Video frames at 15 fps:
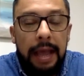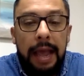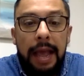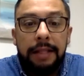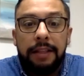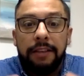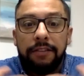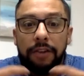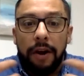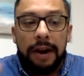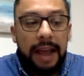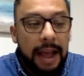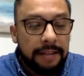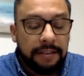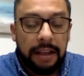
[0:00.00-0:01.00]
and they start
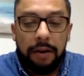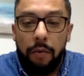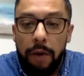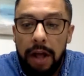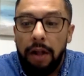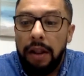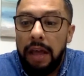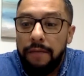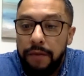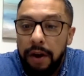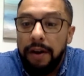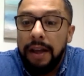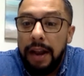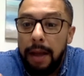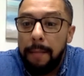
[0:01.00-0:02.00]
asking, well, if you're
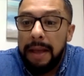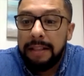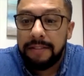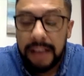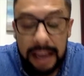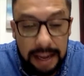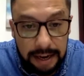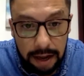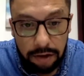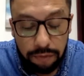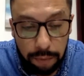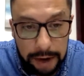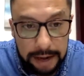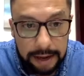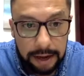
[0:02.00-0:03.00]
going to maintain us
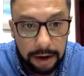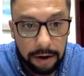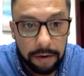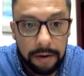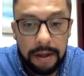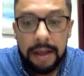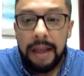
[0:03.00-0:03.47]
right here,